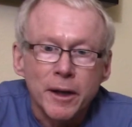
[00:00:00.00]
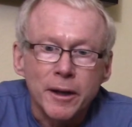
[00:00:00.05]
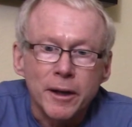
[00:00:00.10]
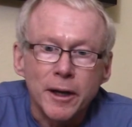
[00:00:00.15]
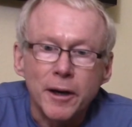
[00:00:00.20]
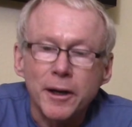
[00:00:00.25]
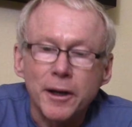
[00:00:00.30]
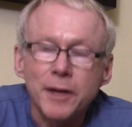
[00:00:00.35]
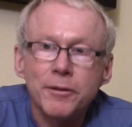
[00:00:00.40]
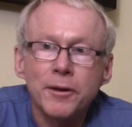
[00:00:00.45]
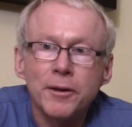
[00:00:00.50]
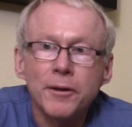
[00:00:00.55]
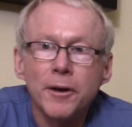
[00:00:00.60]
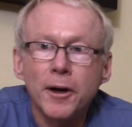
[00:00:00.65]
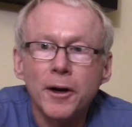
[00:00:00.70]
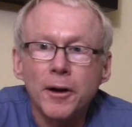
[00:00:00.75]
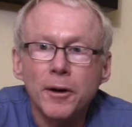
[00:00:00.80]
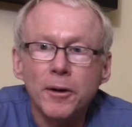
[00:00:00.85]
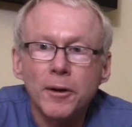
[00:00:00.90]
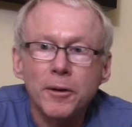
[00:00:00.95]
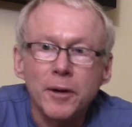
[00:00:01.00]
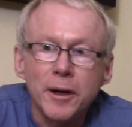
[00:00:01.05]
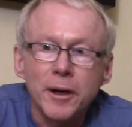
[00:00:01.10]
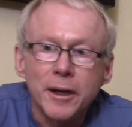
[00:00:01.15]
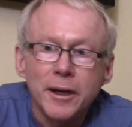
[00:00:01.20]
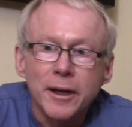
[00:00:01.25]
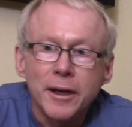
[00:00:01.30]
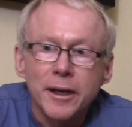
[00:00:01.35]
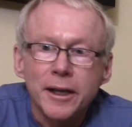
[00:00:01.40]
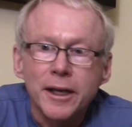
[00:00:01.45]
Now, even though
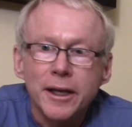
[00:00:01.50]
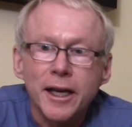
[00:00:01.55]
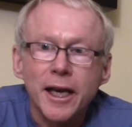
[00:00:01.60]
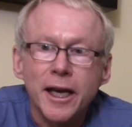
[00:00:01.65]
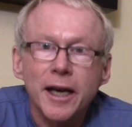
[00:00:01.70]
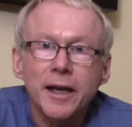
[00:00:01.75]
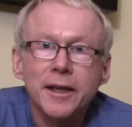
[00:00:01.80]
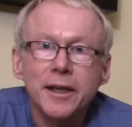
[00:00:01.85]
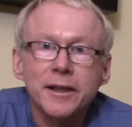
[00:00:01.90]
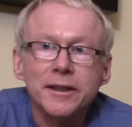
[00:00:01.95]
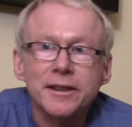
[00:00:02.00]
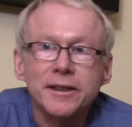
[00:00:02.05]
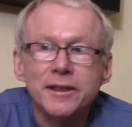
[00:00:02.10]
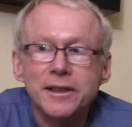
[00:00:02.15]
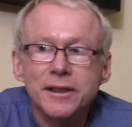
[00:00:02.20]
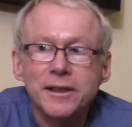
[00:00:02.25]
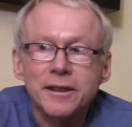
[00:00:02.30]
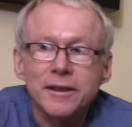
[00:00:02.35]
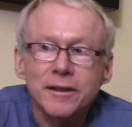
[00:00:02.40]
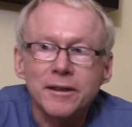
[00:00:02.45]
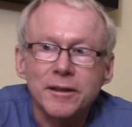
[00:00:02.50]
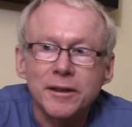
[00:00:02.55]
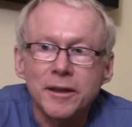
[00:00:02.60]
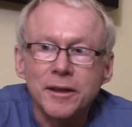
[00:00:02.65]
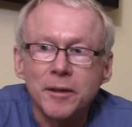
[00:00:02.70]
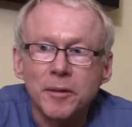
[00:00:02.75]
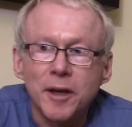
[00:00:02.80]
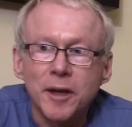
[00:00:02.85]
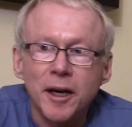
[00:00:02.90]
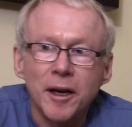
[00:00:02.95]
Canon's
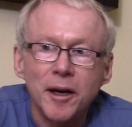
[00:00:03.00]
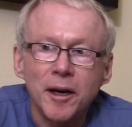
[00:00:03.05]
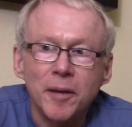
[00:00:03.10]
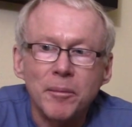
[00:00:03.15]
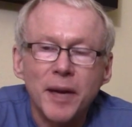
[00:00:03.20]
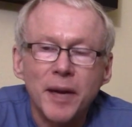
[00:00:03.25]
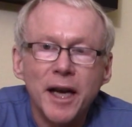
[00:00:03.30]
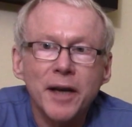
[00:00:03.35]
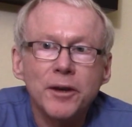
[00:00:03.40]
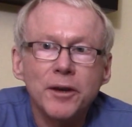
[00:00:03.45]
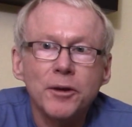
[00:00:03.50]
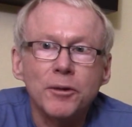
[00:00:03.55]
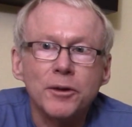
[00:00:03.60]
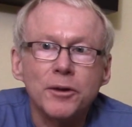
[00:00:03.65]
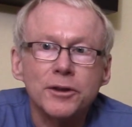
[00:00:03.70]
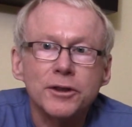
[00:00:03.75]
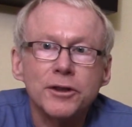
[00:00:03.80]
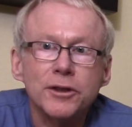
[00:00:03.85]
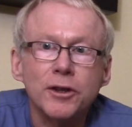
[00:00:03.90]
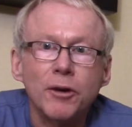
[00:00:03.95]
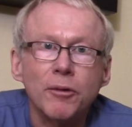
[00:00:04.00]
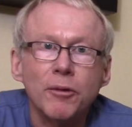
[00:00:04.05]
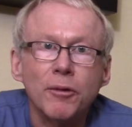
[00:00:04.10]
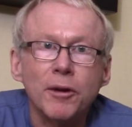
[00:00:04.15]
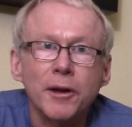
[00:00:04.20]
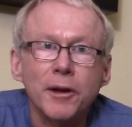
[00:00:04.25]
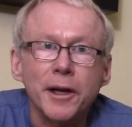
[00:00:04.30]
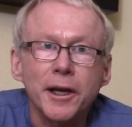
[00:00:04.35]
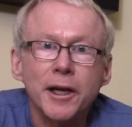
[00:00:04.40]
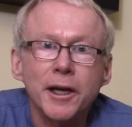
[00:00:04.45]
manuals don't
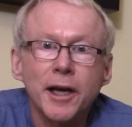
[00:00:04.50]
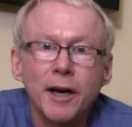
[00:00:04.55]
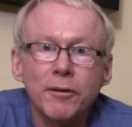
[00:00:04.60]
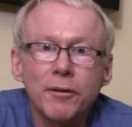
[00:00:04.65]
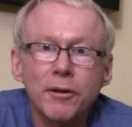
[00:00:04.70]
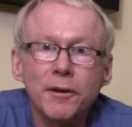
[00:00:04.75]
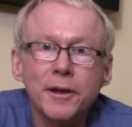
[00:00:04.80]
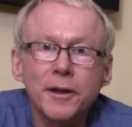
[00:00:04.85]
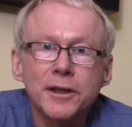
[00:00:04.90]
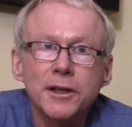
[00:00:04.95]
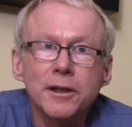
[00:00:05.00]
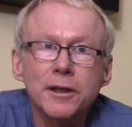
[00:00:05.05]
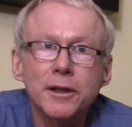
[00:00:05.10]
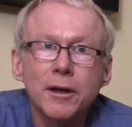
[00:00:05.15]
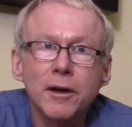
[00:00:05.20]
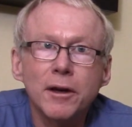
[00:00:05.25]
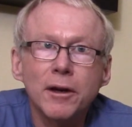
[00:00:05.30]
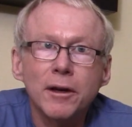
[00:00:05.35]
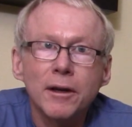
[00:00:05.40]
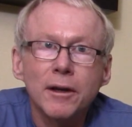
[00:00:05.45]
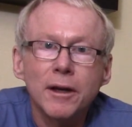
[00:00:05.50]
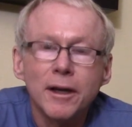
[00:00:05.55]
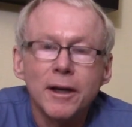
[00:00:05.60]
really cover this at all,